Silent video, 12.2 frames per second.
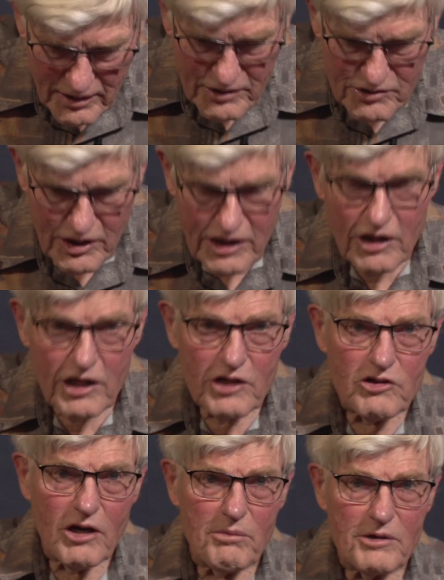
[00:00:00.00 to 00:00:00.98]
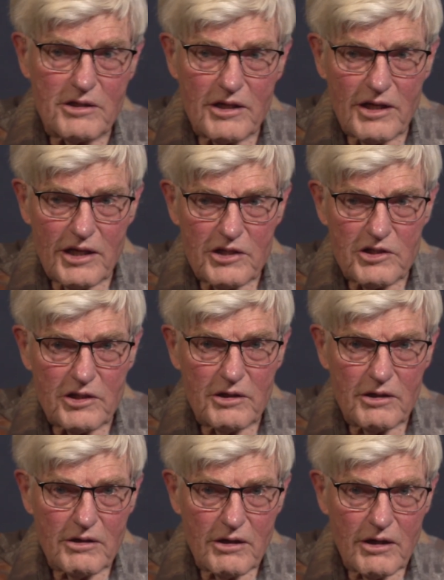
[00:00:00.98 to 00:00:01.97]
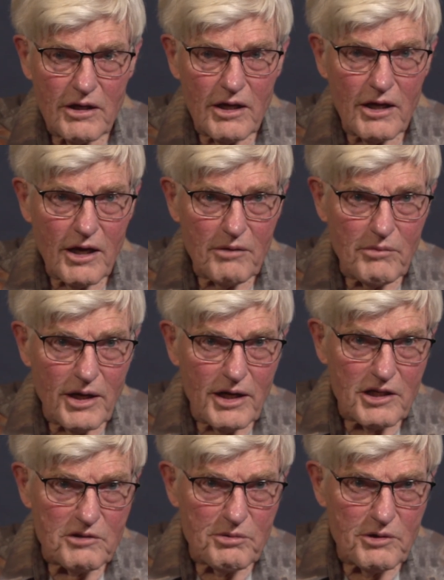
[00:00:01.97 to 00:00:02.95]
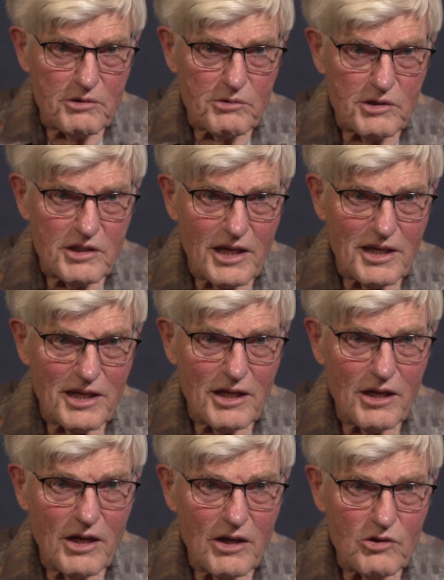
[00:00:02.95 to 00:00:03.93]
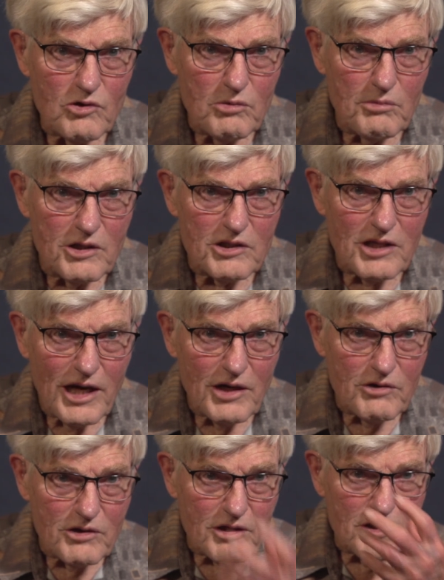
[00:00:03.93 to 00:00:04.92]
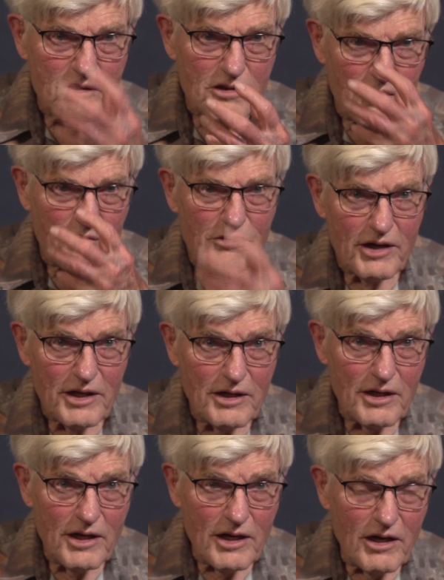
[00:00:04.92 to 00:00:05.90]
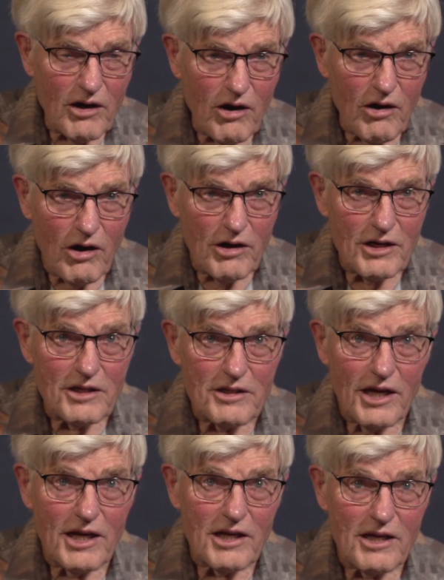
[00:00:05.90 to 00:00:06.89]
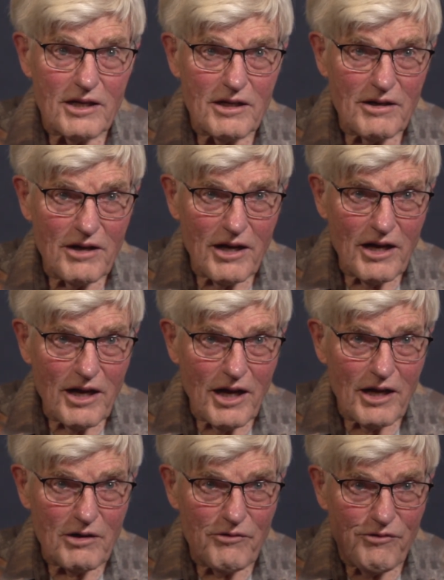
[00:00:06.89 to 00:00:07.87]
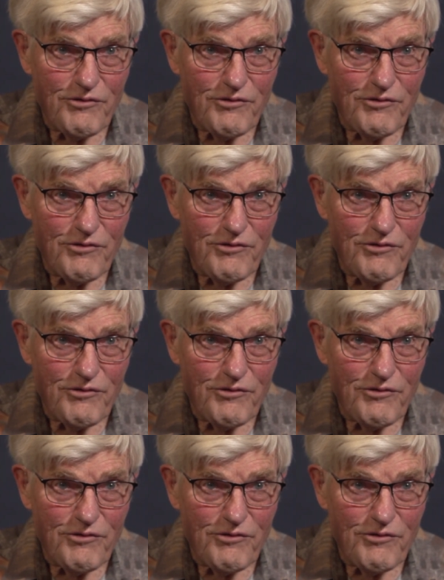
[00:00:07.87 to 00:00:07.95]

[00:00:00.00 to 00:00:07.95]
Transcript: So I got a job as a gauger, and my experience was getting too much hydrogen sulfide on a tank and